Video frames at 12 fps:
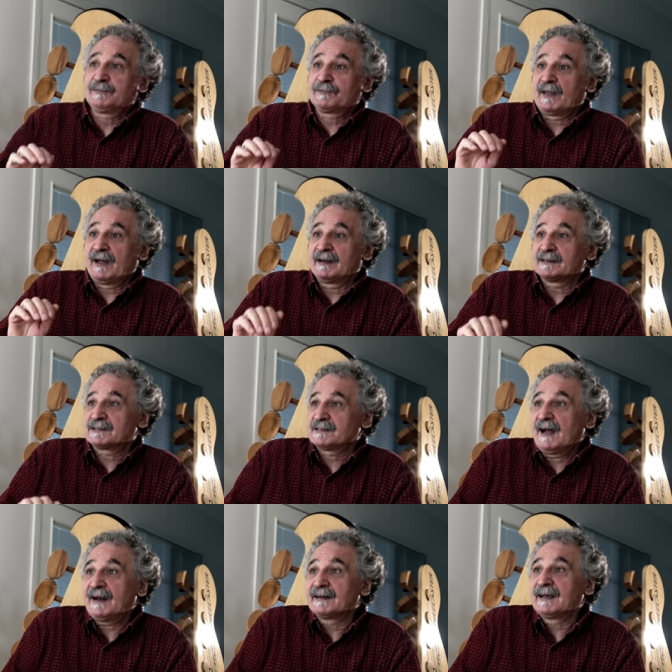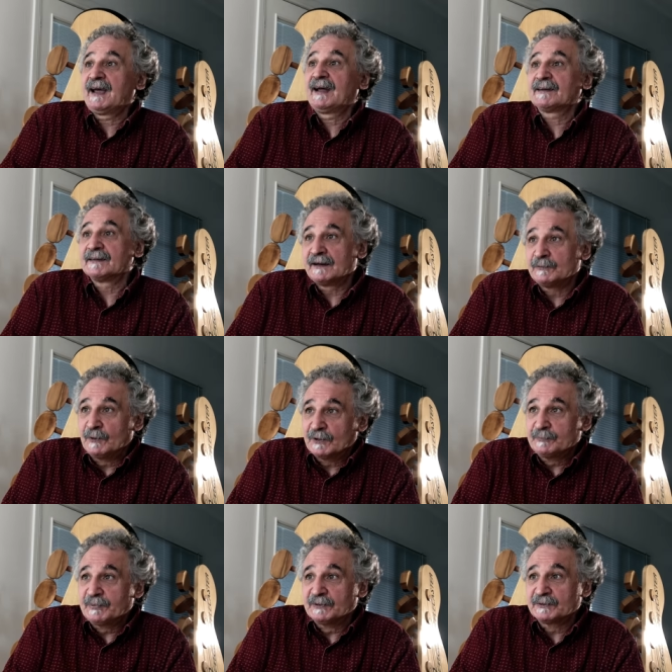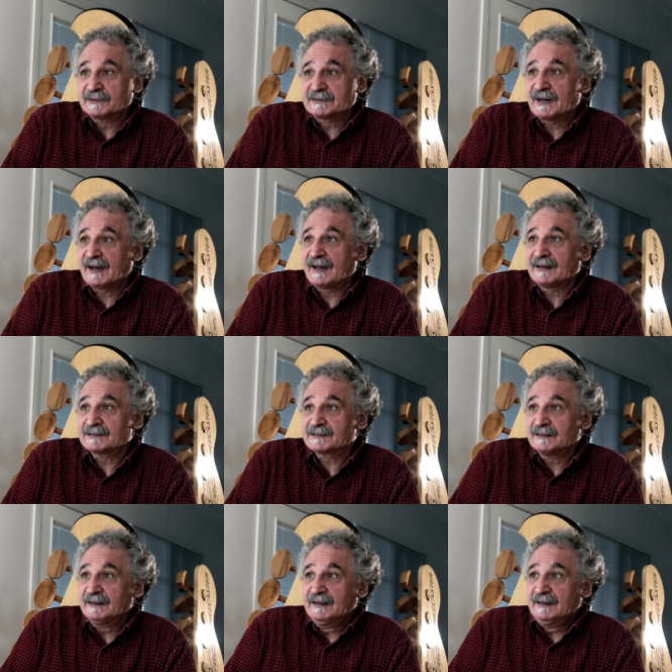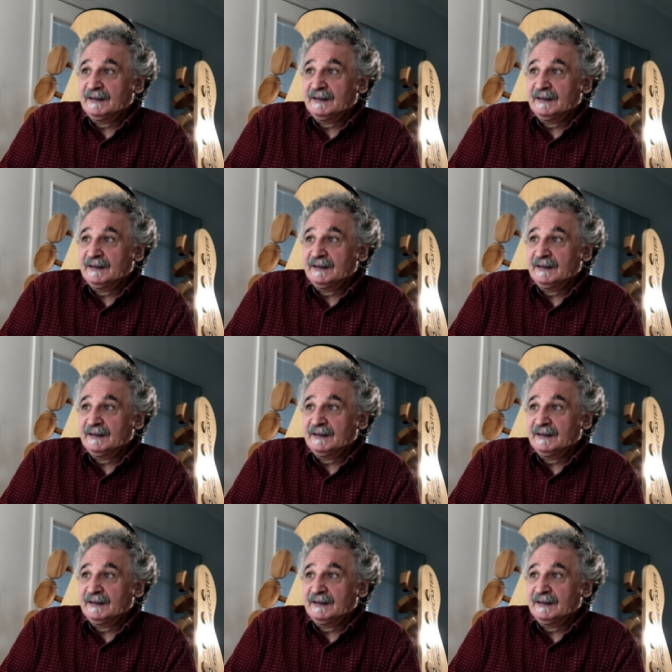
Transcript: if they're starting out and they want to build guitars